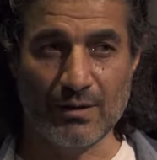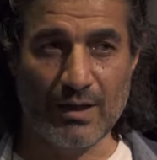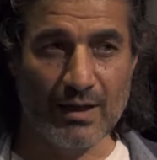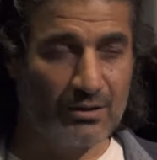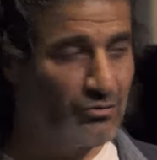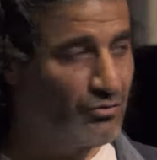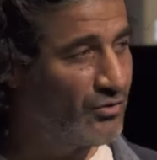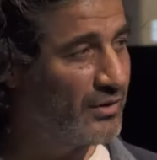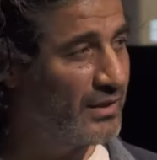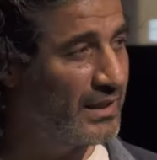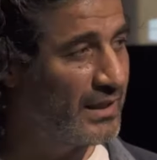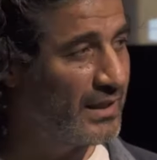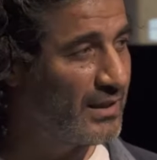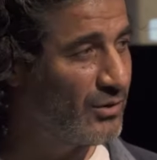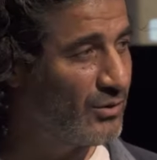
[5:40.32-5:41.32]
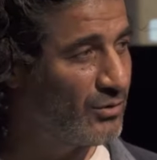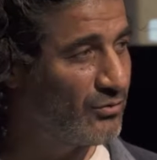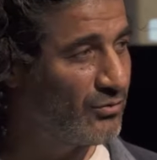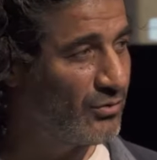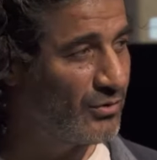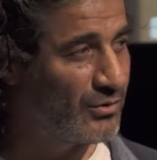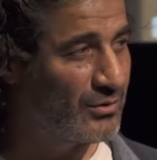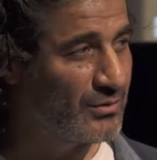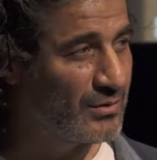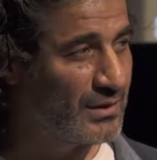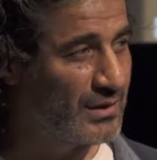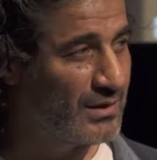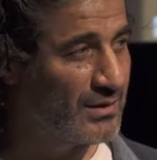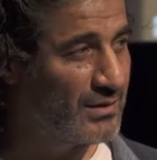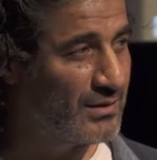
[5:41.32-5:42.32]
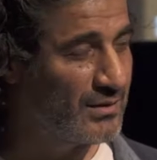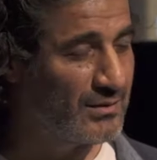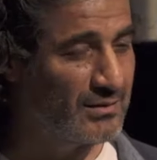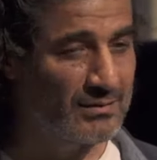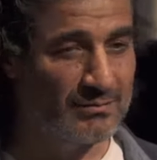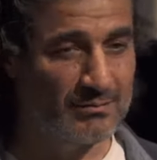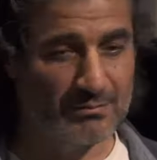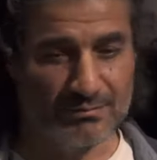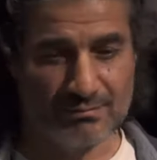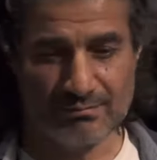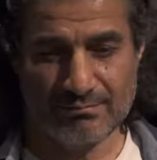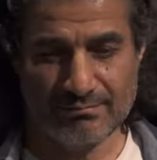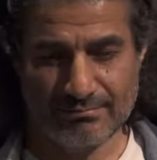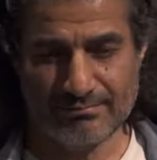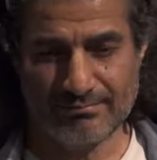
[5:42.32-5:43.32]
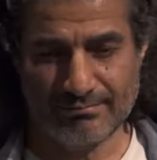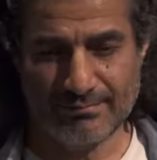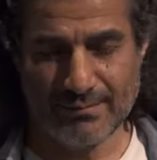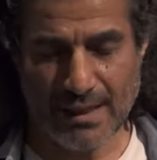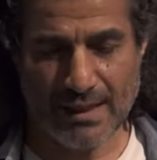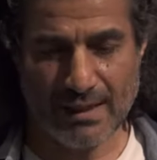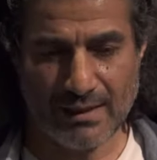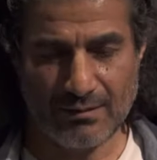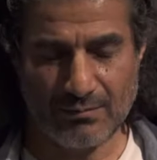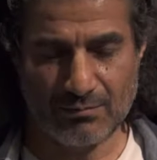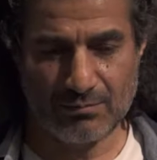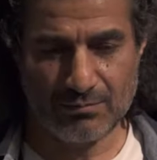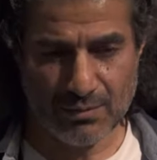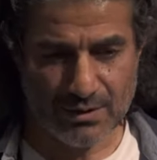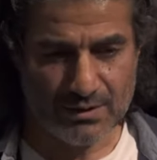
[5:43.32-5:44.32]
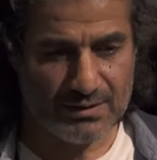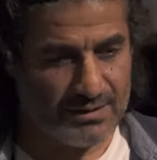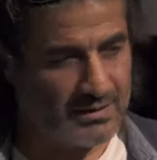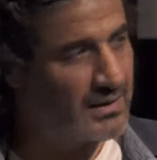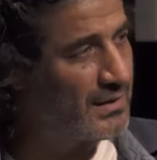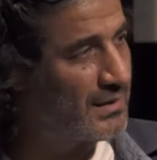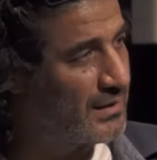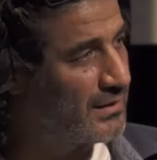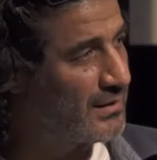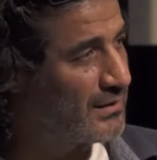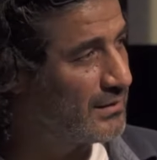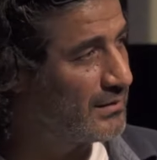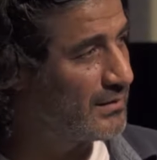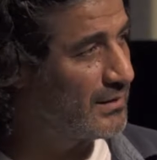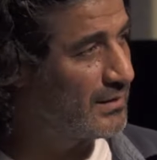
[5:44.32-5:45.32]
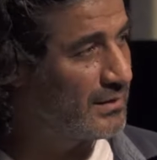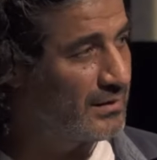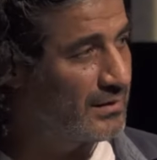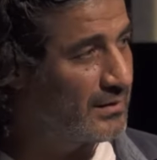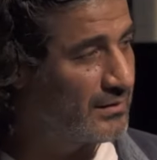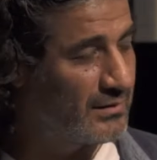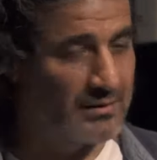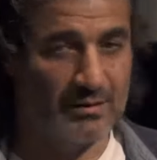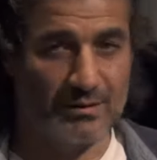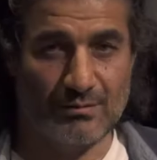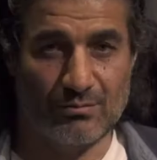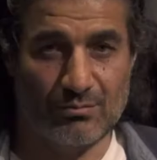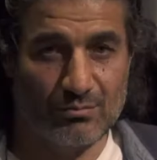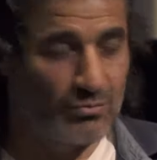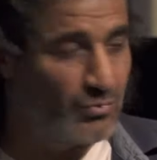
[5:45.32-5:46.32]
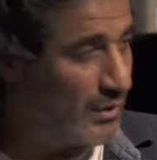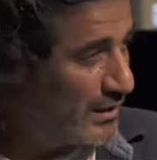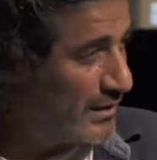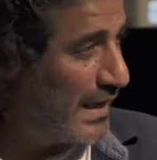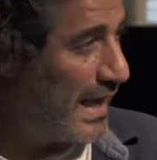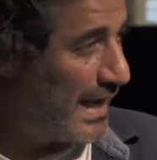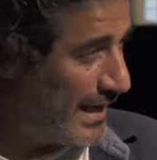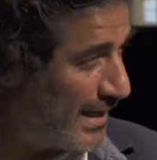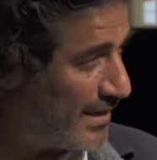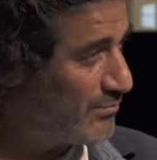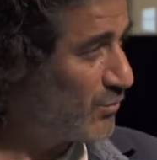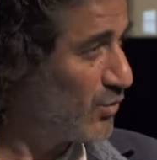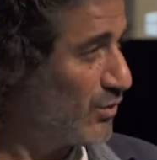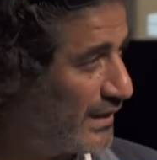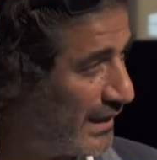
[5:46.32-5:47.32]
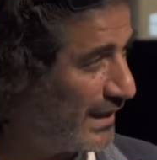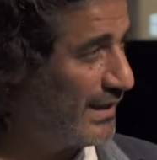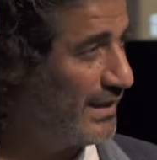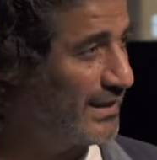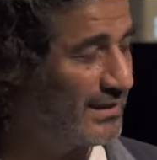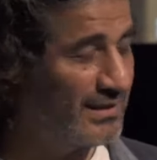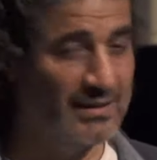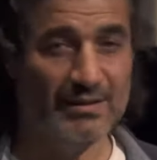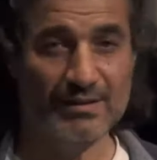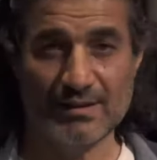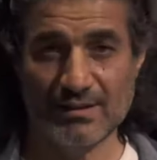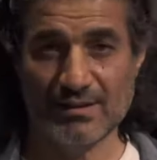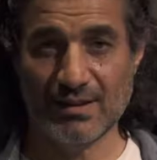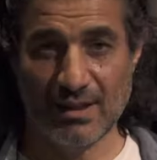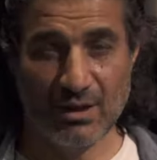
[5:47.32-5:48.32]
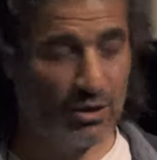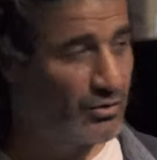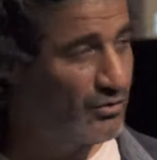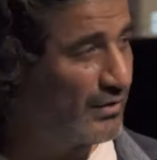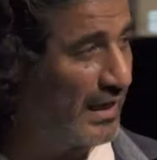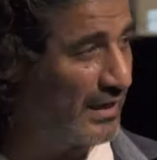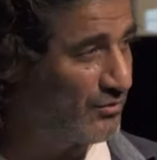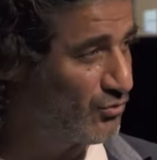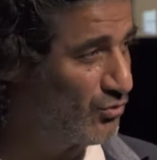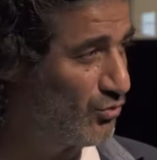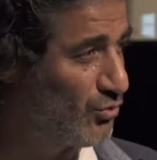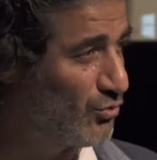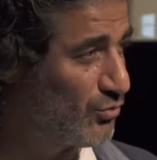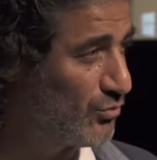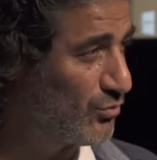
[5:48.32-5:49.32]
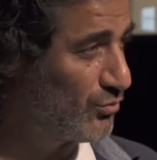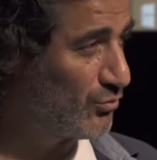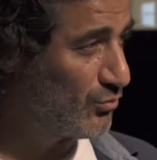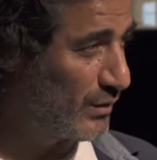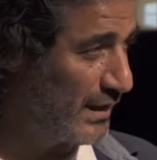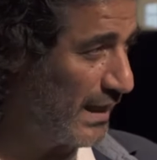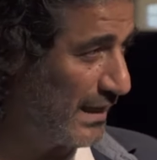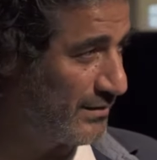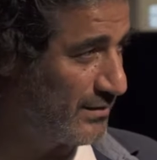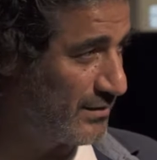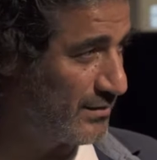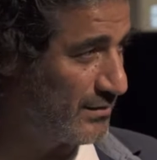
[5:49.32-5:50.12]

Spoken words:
culturally and also my personal, the one I am today, it's a lot has to do with that.